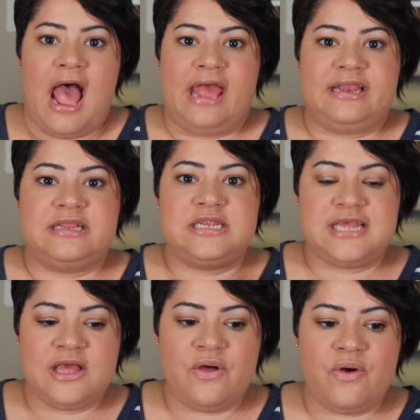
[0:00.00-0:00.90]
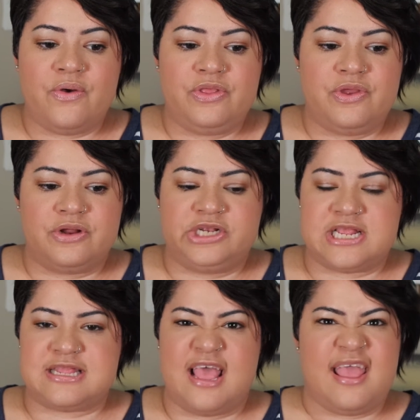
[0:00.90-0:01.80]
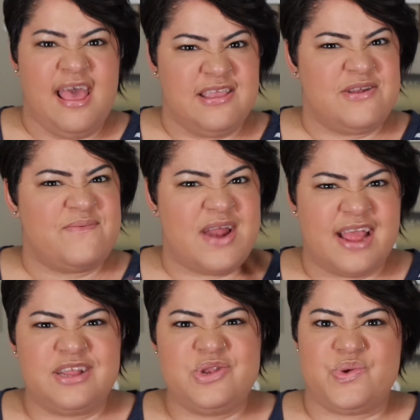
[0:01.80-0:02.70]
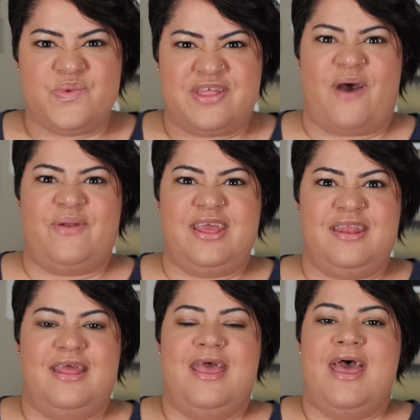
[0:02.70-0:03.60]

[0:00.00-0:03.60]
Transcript: And until you're just like, hey, you know what, I can do without it,